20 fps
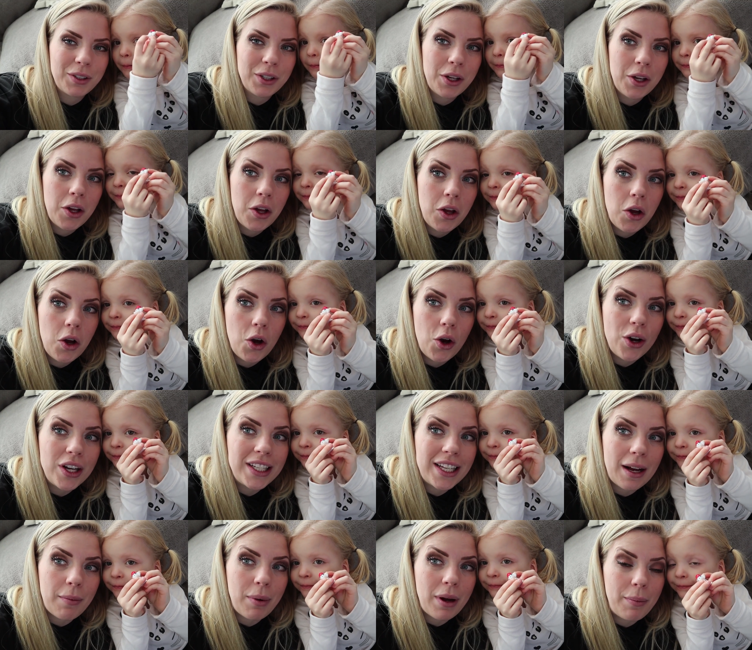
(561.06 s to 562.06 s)
Speaker 1: Um, oh,
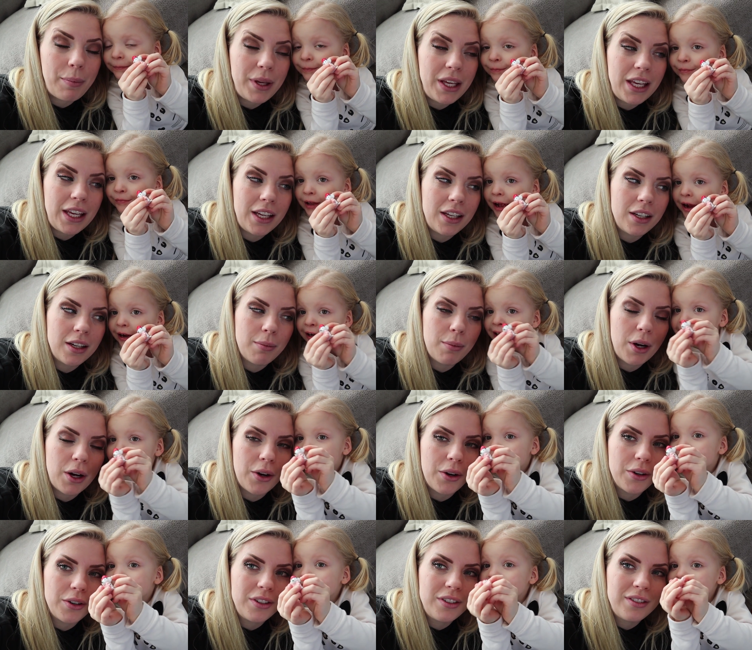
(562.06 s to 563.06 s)
is that puppy eating the
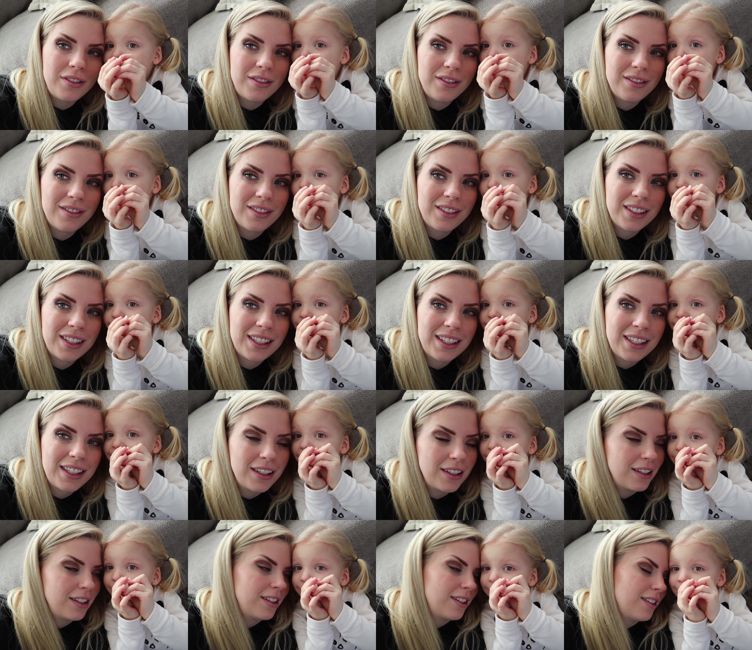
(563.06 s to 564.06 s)
bone?
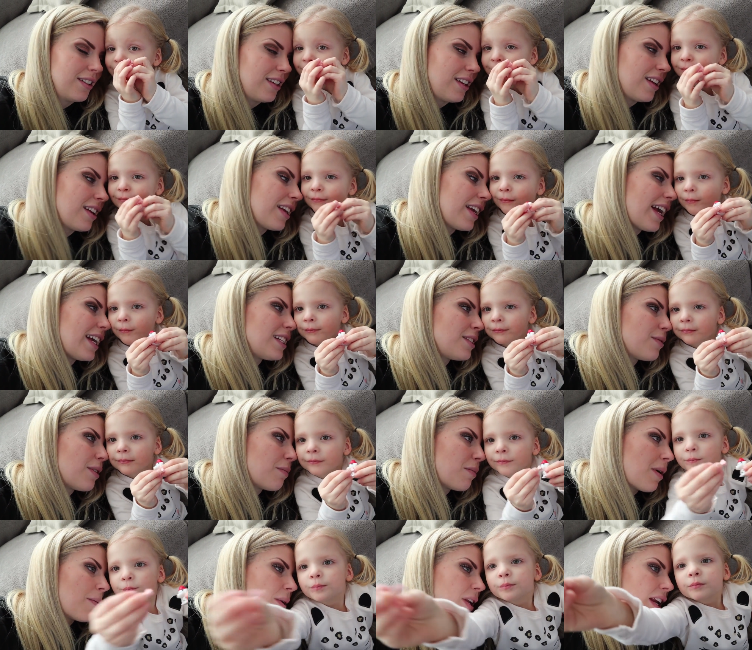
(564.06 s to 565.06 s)
Guess
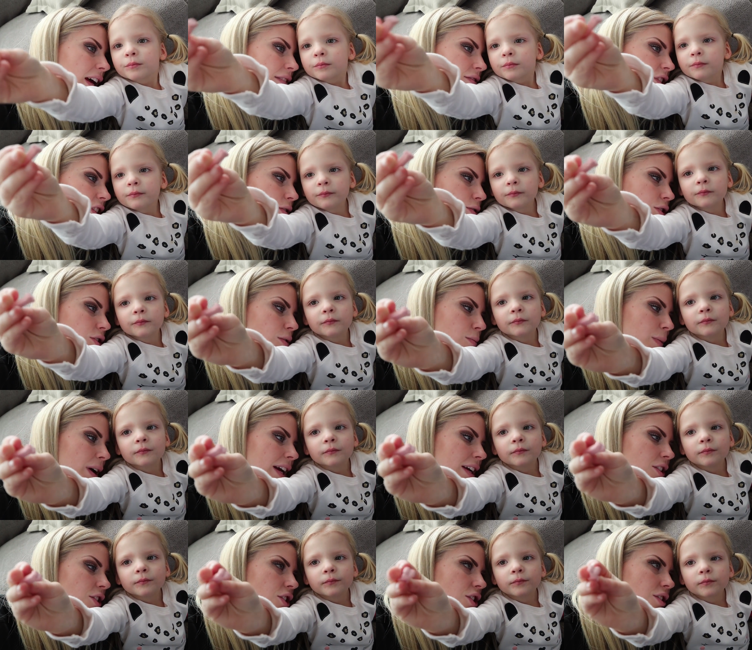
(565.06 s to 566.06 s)
what? Mama loves you so
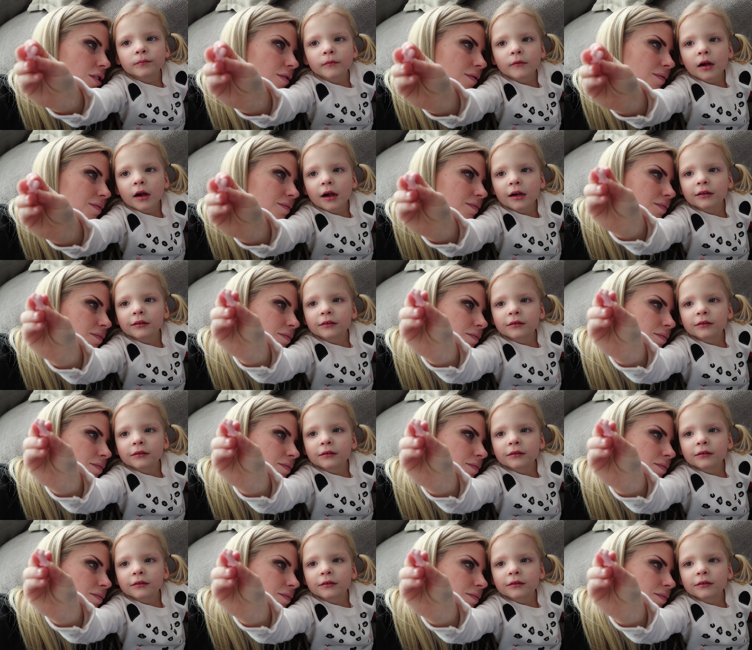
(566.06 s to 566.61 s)
much. Oh,